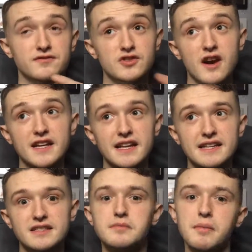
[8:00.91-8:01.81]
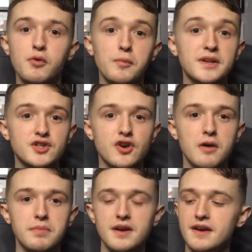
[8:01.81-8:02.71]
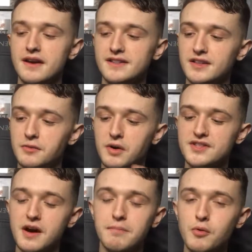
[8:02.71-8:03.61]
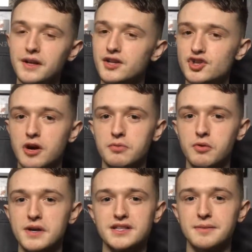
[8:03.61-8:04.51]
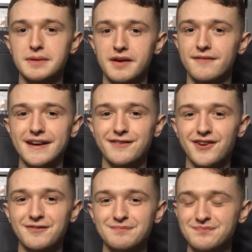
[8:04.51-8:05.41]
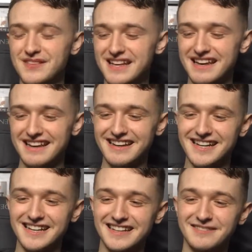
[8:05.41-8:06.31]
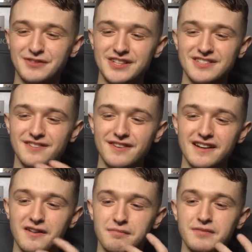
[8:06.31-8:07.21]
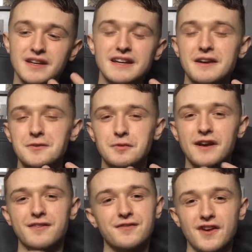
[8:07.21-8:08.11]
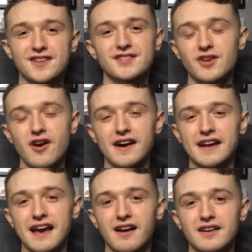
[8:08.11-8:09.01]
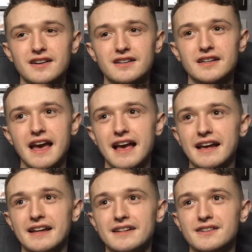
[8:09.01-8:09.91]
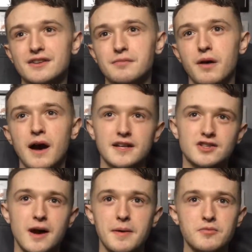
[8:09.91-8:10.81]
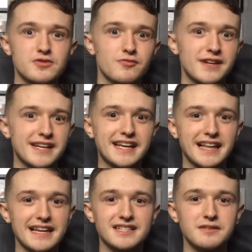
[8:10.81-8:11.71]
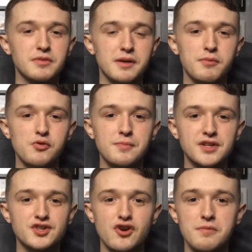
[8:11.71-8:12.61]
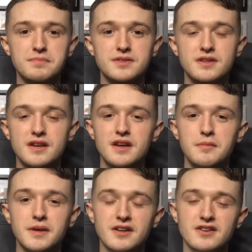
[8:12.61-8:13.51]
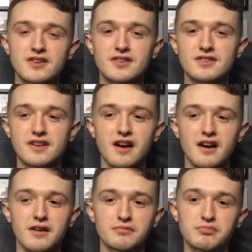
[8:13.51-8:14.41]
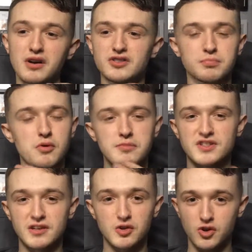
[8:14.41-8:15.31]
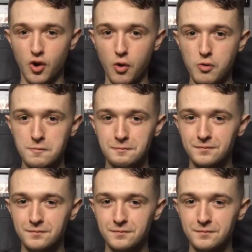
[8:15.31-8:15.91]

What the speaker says: started collecting them. I bought them in the shop. So the ones that I bought in the shop are always going to be my favourite because of the fact that it was when I first starting out, and at the time I wasn't really collecting them when I bought them in the shops, because I just bought them because they look cool.